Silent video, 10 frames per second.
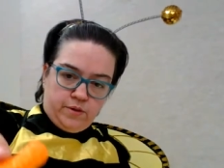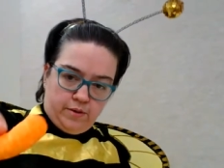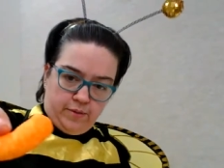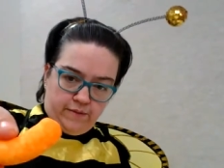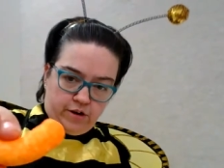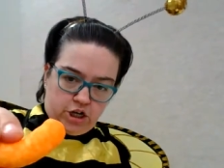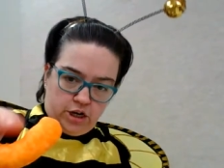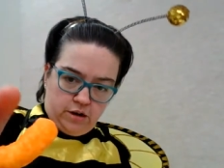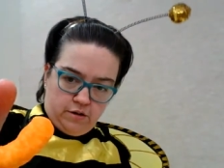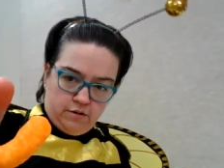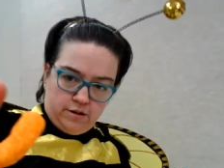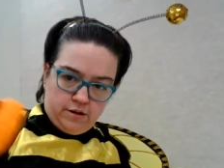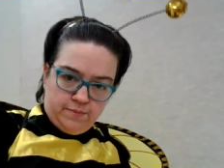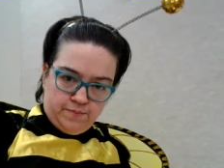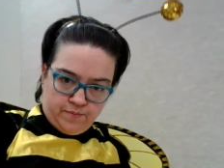So we have our
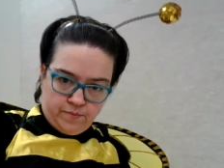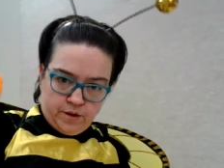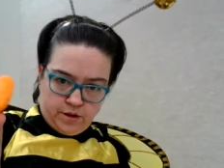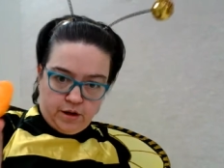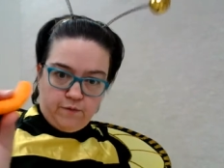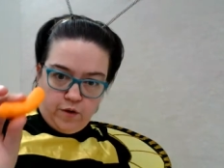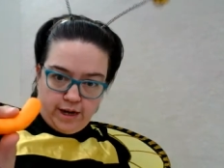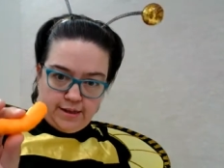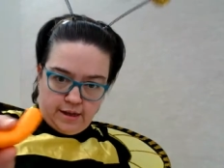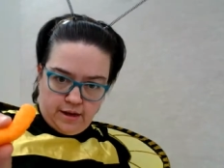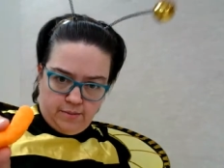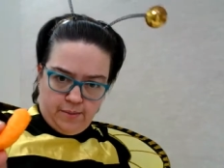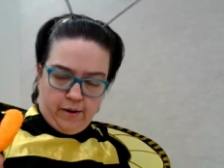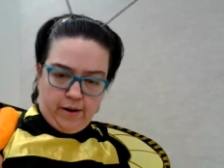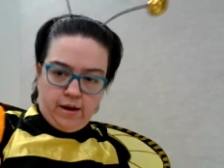Cheetos. So if you guys think
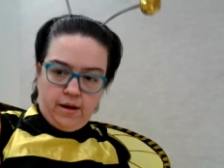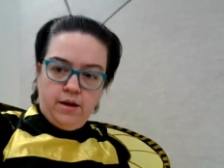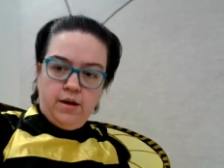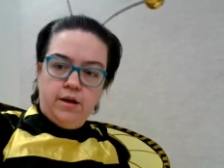about it,